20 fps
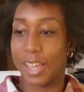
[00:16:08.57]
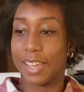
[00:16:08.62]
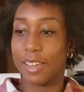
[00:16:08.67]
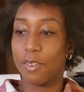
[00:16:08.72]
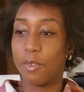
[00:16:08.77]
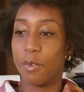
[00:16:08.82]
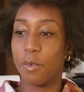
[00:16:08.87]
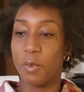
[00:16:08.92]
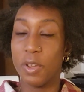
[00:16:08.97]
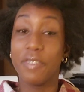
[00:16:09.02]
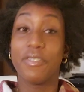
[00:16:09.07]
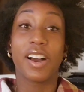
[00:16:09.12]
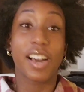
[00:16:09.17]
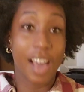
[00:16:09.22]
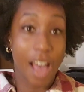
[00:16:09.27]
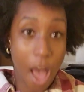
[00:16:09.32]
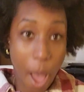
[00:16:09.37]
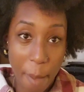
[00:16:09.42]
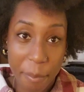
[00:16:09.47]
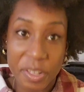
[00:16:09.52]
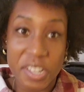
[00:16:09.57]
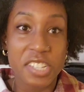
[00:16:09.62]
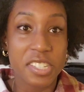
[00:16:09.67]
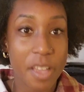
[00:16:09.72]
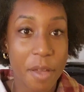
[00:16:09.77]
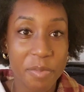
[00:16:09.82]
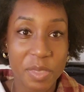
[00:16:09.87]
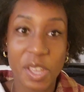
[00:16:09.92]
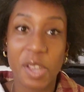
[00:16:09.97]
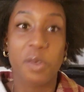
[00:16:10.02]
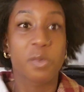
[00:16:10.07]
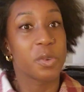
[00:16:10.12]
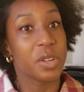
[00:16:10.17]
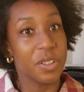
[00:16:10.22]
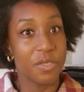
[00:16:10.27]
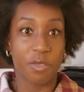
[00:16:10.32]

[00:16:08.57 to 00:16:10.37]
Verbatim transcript: Like we've accomplished something.